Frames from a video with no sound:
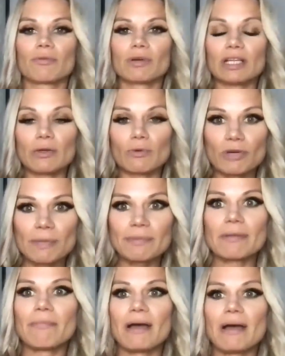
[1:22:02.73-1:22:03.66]
really
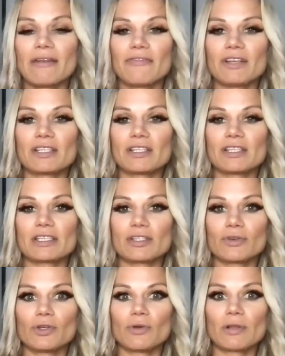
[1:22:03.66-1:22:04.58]
reap the benefits
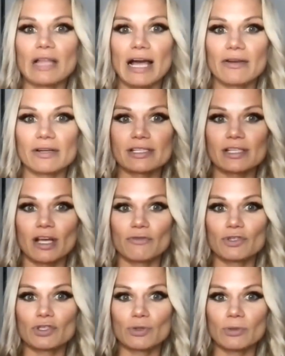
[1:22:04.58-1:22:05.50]
until you allow
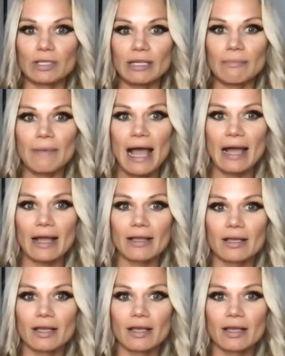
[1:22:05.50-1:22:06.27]
yourself to lean back.